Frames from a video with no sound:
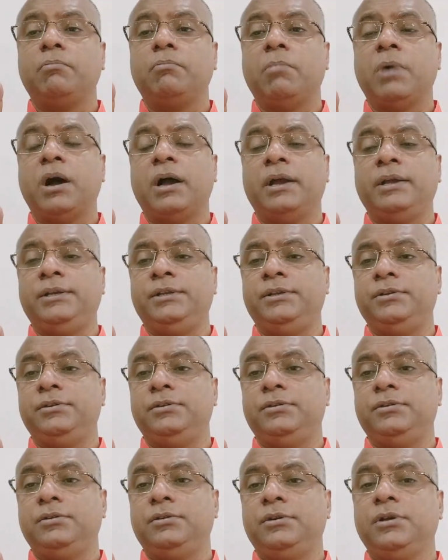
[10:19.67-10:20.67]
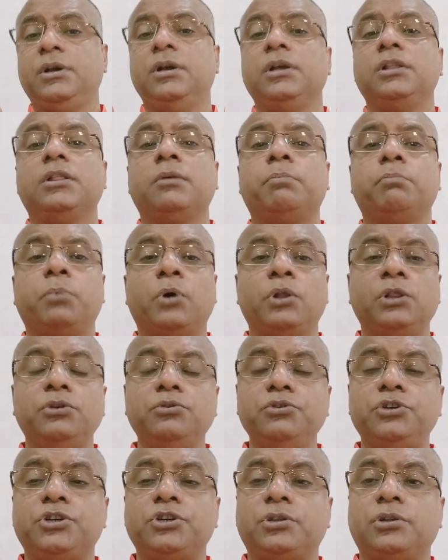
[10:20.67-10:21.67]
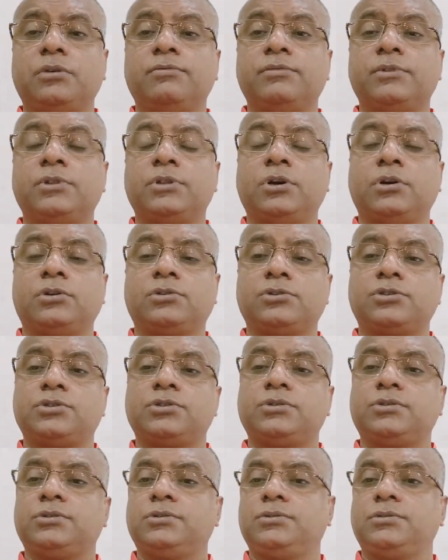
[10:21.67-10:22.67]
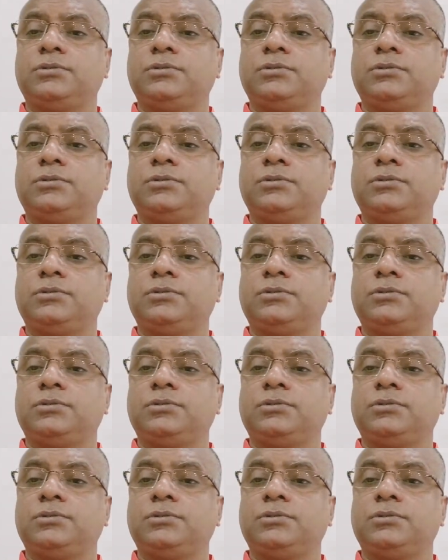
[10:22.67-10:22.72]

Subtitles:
mind, the pollution of thoughts,